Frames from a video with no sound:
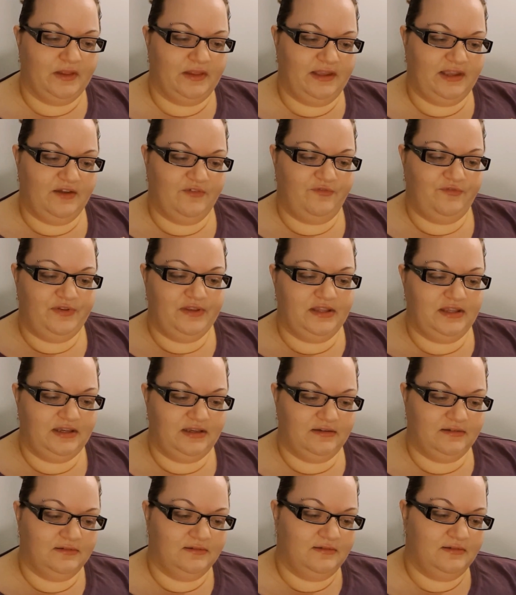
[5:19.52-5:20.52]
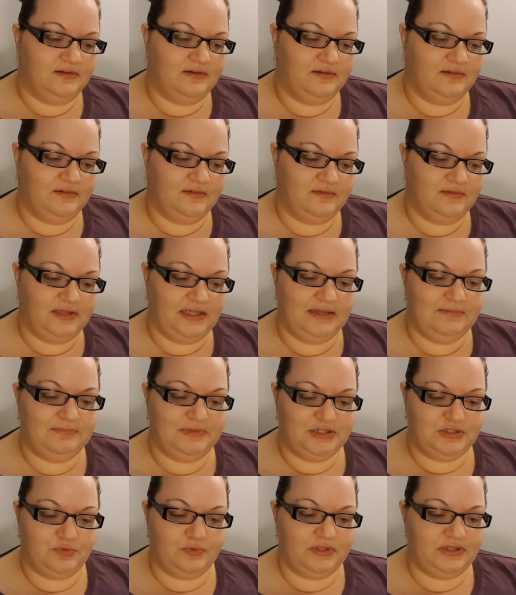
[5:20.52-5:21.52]
like a filling in
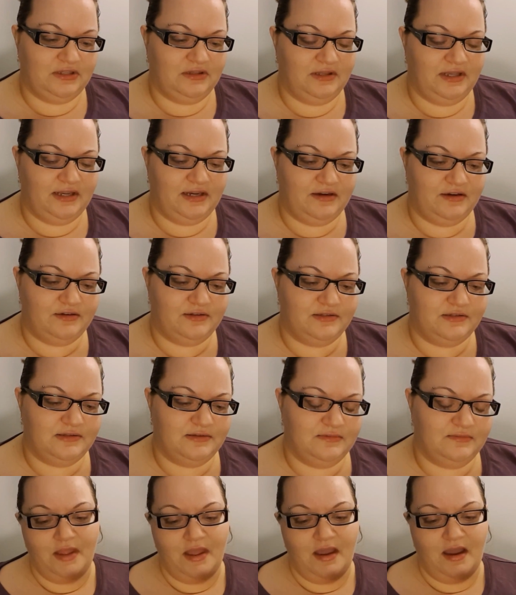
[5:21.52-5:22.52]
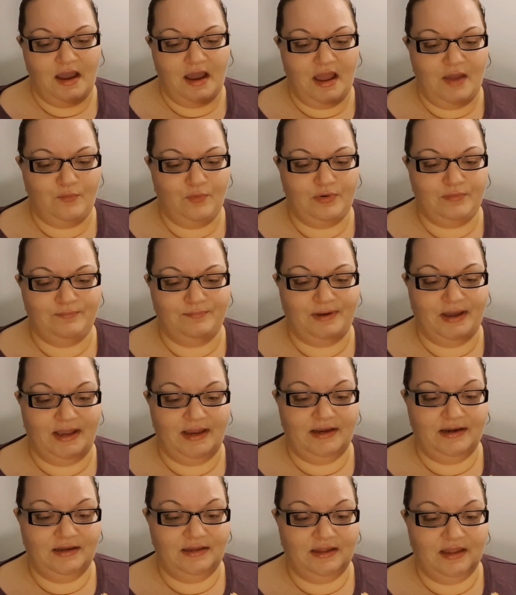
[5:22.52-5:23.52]
between the layers. I wouldn't buy
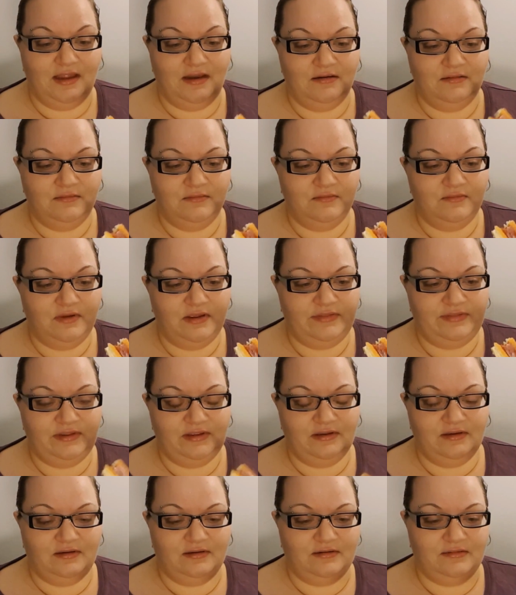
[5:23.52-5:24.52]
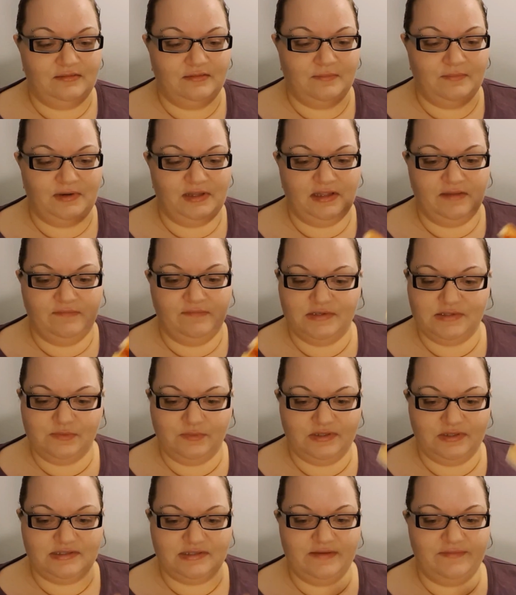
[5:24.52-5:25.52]
it again. I think I'm gonna give this
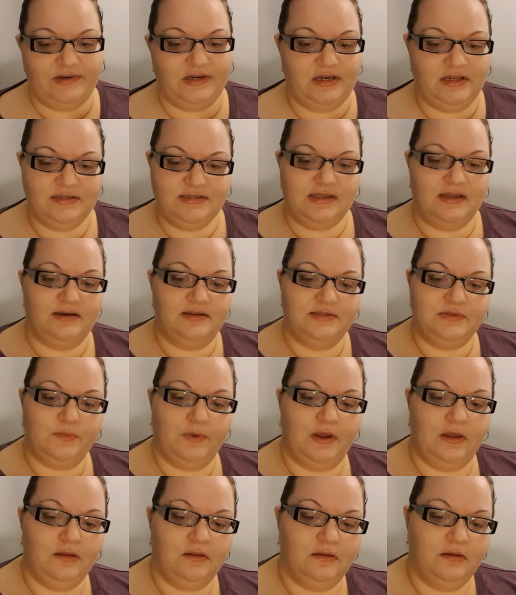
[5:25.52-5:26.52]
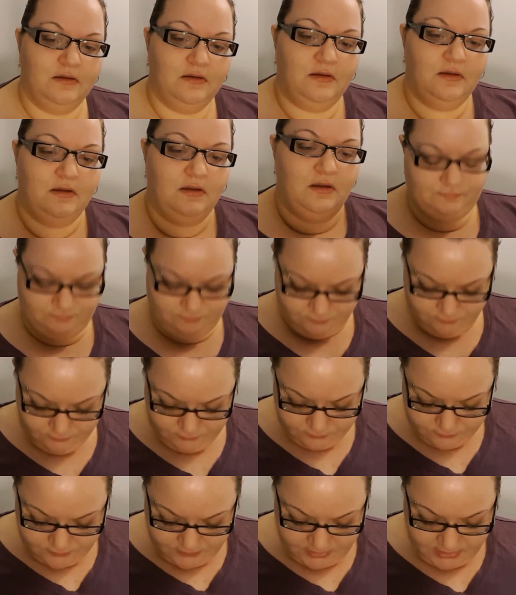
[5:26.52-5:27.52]
one a 7 out of 10 as well.
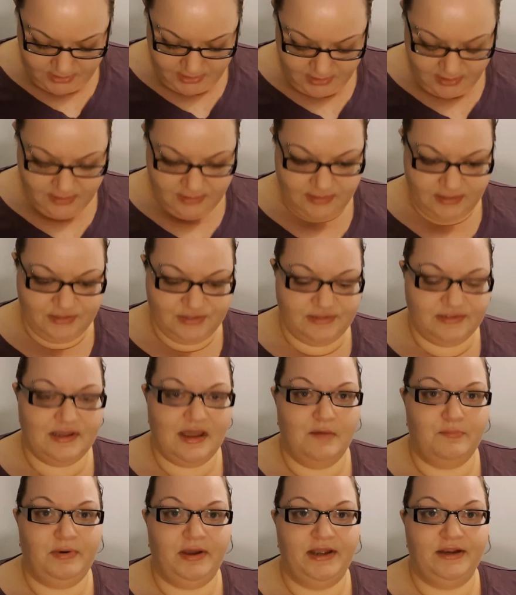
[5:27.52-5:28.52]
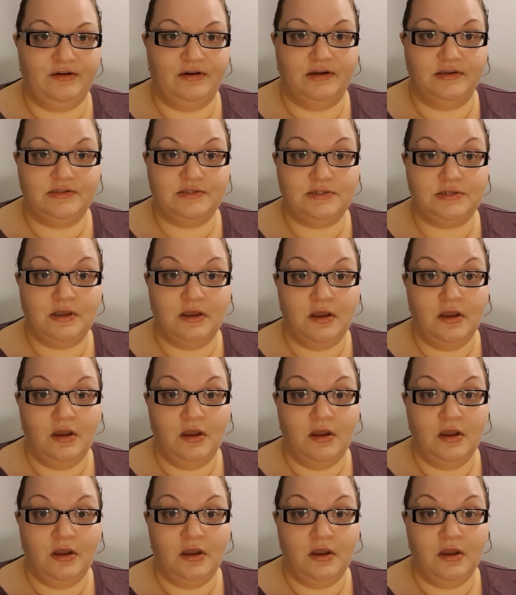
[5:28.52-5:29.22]
And I just got pie crust